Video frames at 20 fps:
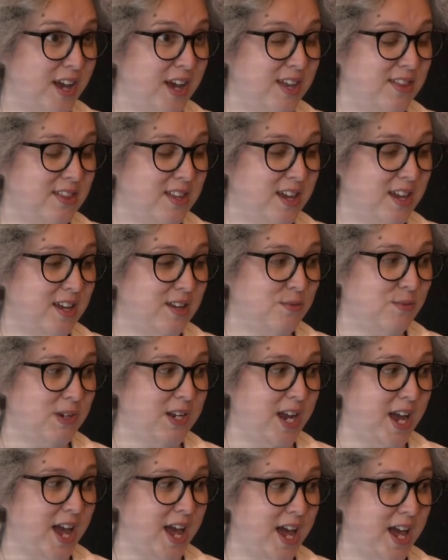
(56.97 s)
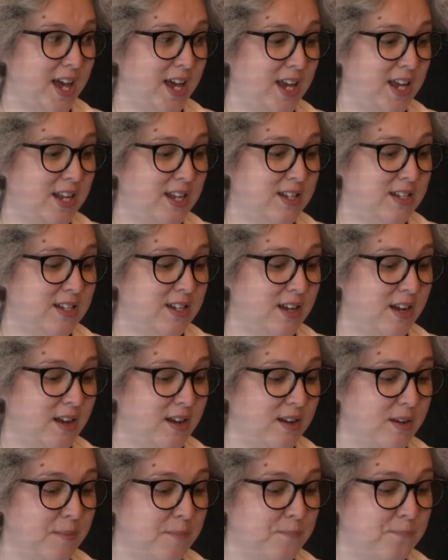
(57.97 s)
and then we had
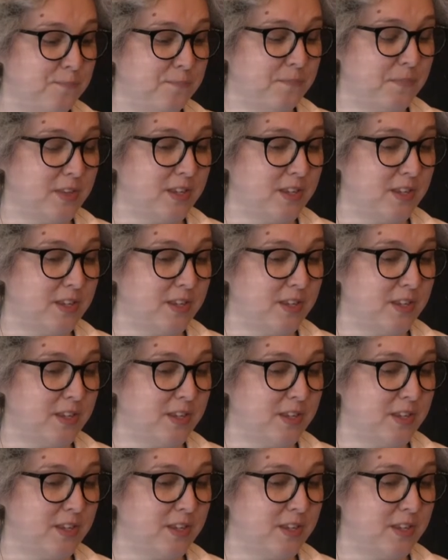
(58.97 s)
um,